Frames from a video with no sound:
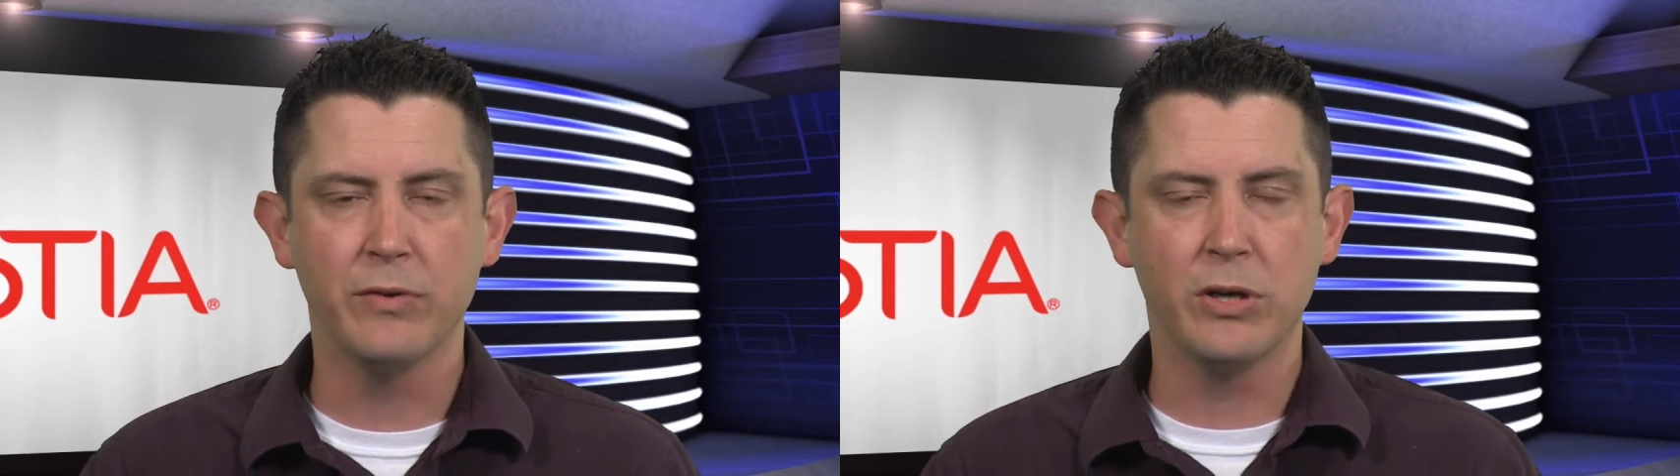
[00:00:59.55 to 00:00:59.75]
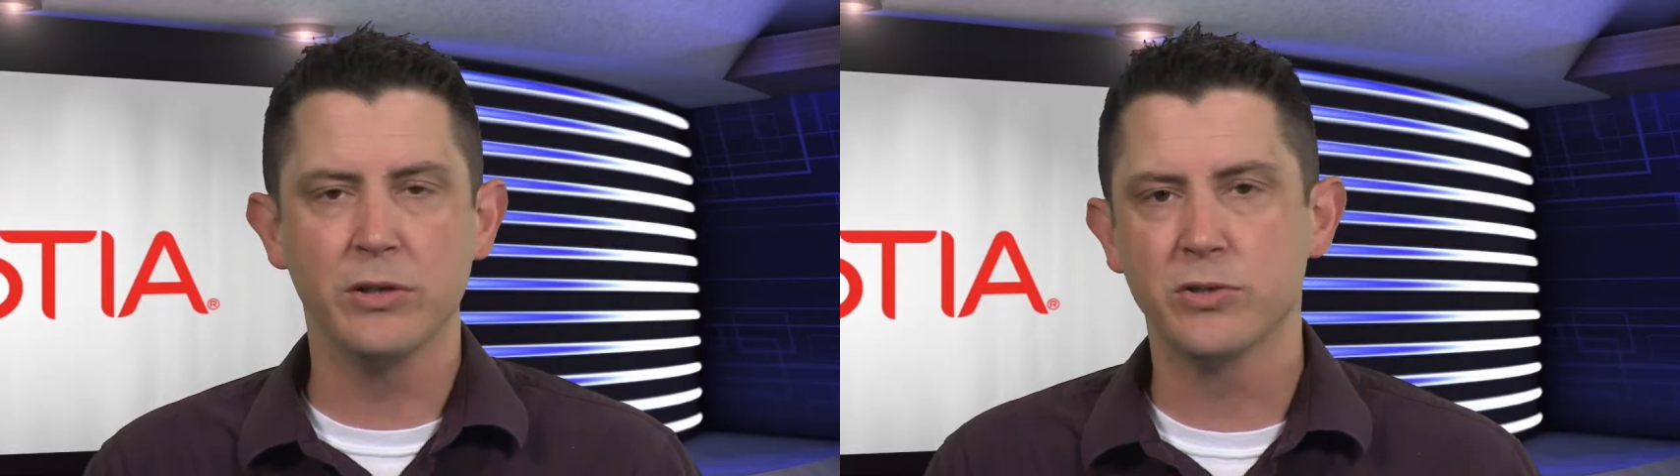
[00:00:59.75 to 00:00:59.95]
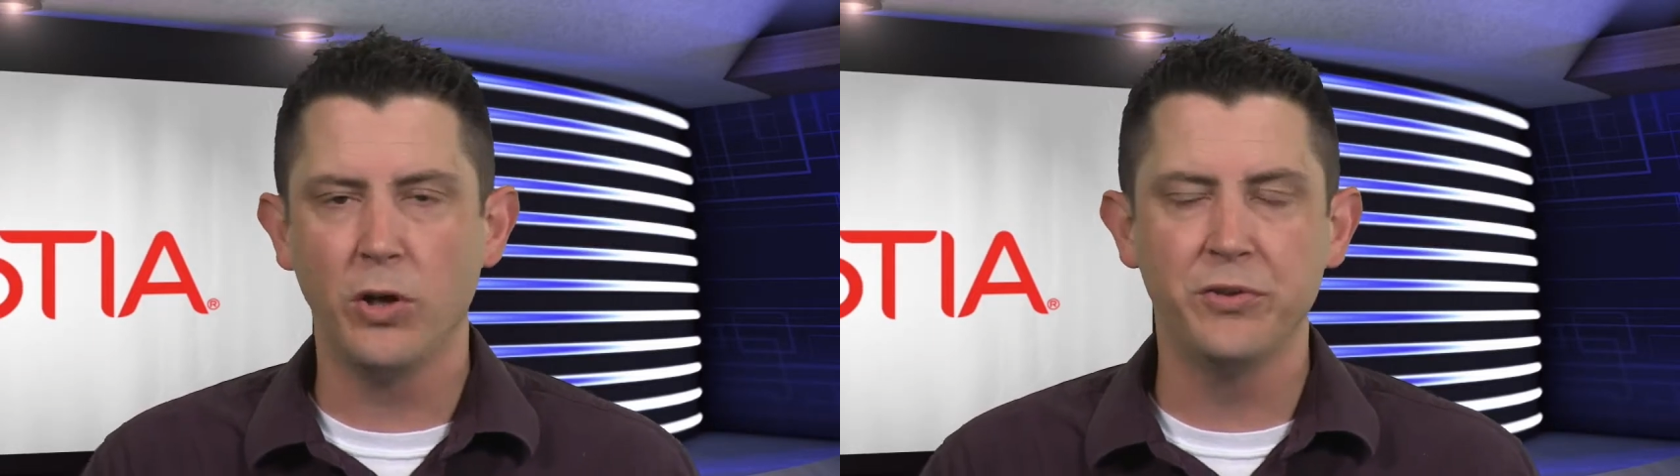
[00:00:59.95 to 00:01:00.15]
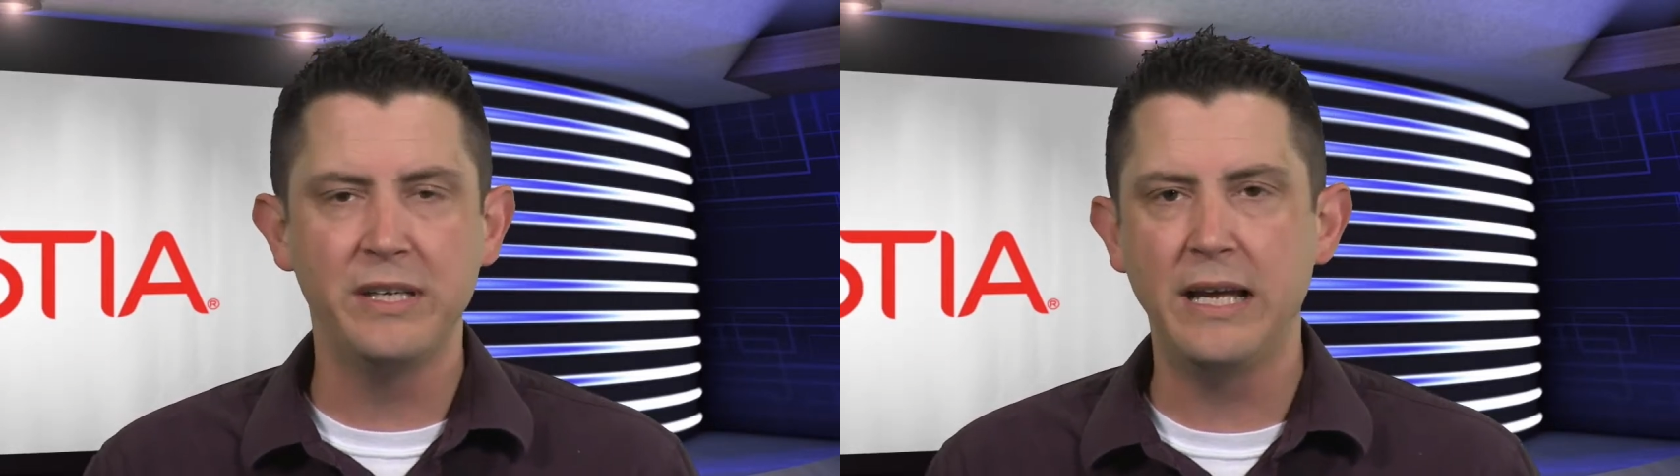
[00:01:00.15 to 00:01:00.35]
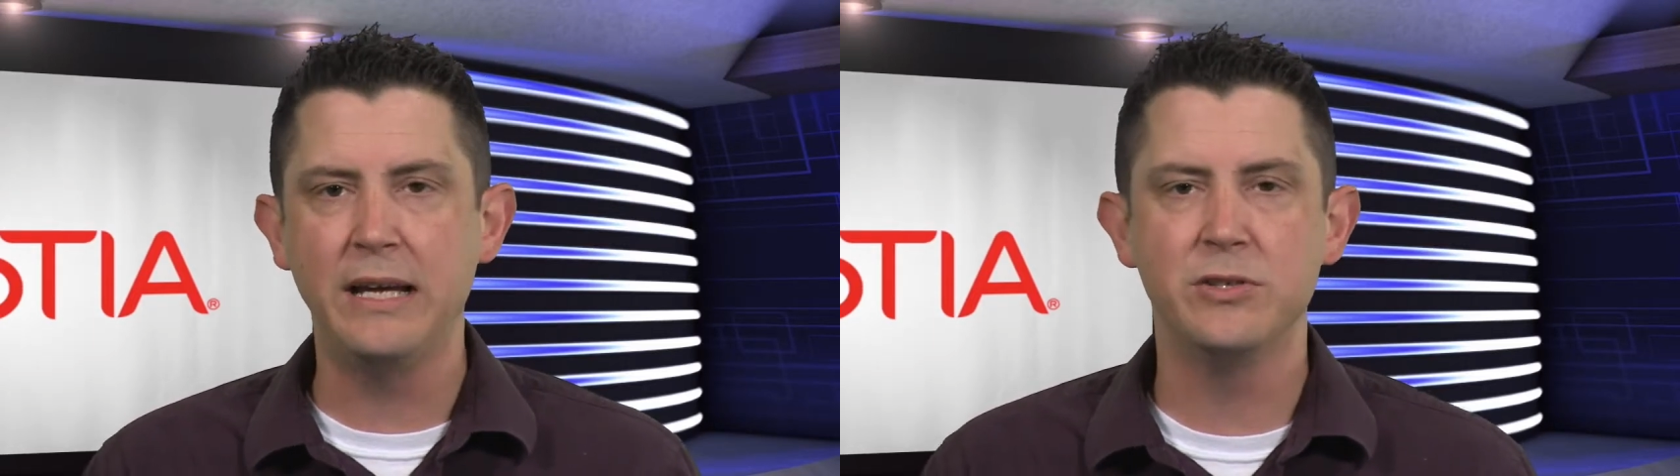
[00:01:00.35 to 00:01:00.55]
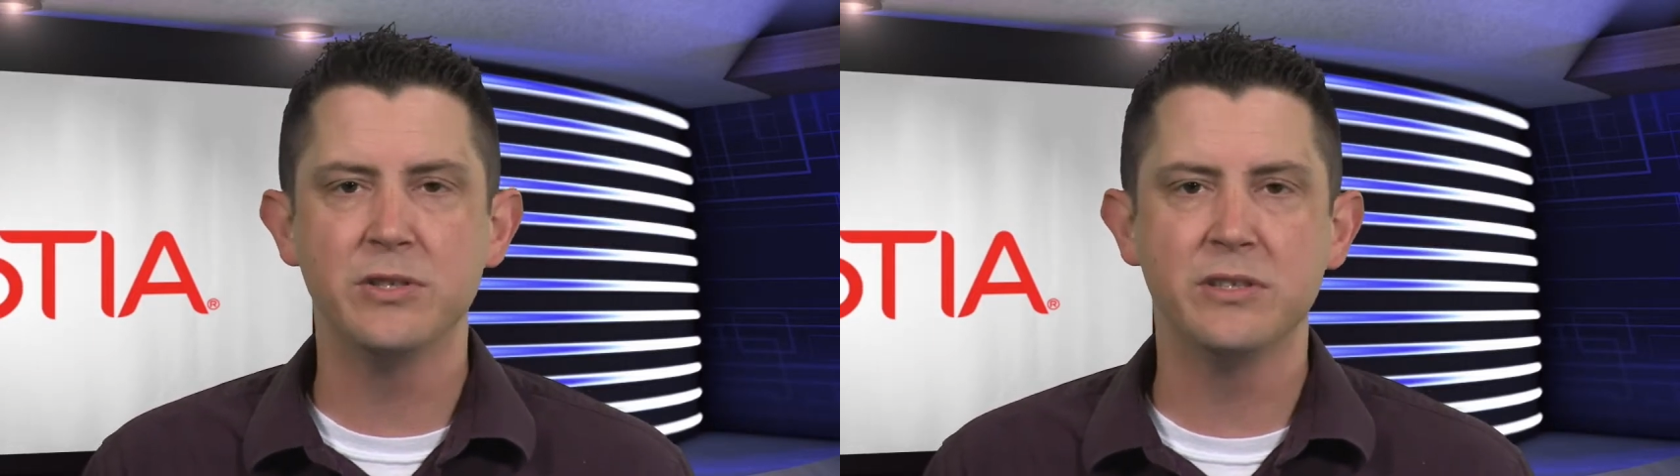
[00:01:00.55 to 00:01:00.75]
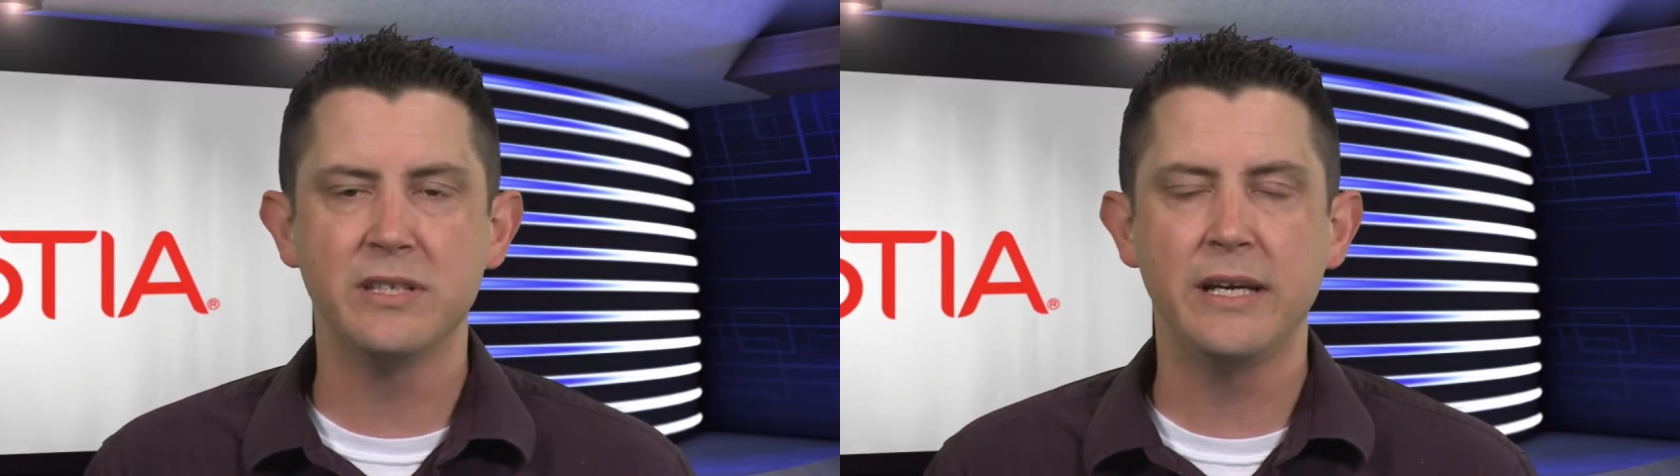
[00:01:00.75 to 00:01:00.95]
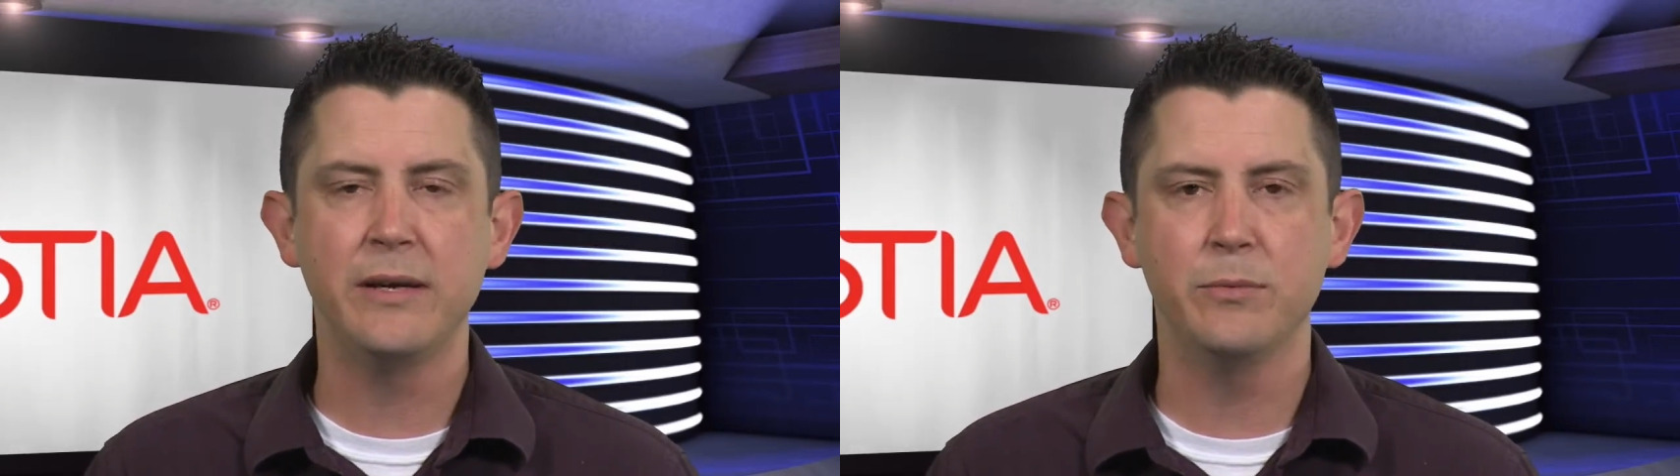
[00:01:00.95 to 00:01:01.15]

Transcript: of a consulting agency.